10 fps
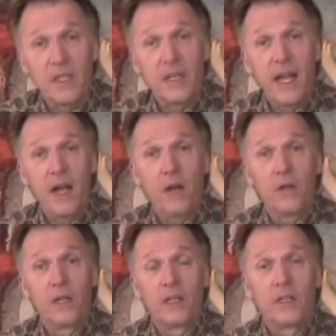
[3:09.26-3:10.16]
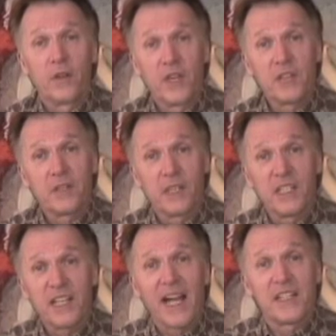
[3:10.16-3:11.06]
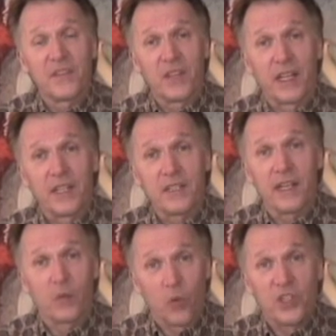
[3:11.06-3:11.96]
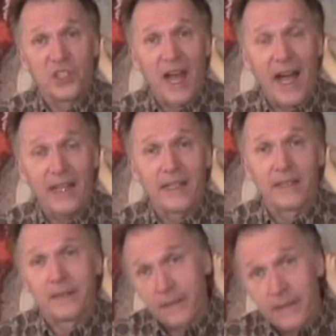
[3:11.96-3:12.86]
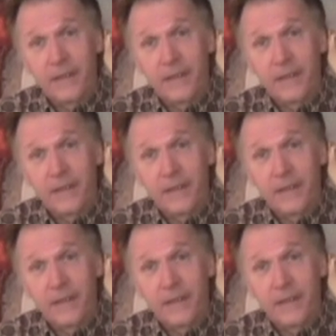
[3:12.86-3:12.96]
Now, you know, these are these kinds of things like Woodstock and